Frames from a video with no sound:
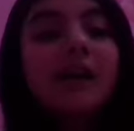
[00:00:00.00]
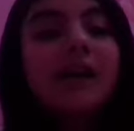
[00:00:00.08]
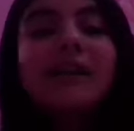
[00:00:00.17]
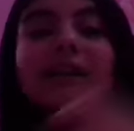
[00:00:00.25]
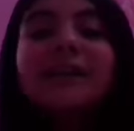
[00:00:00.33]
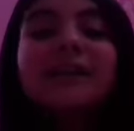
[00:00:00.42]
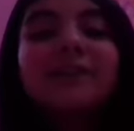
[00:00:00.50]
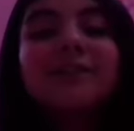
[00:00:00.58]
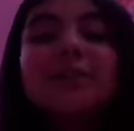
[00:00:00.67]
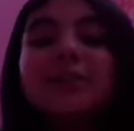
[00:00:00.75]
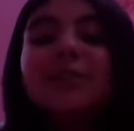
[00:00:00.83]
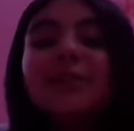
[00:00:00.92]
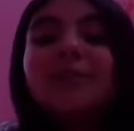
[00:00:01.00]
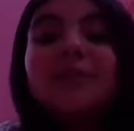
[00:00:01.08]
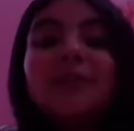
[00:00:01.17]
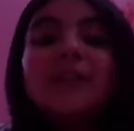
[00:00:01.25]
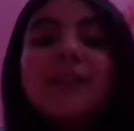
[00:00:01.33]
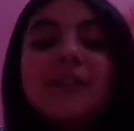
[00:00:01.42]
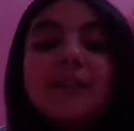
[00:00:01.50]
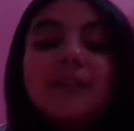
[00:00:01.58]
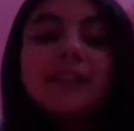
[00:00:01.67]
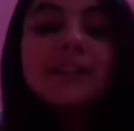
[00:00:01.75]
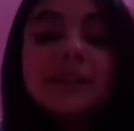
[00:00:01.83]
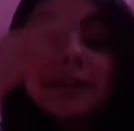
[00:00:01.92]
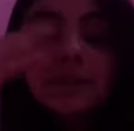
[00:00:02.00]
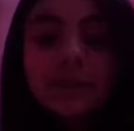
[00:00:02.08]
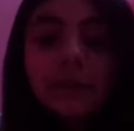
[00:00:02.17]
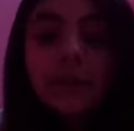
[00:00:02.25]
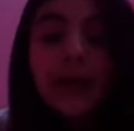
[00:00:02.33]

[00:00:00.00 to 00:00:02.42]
On online school too, you know what I do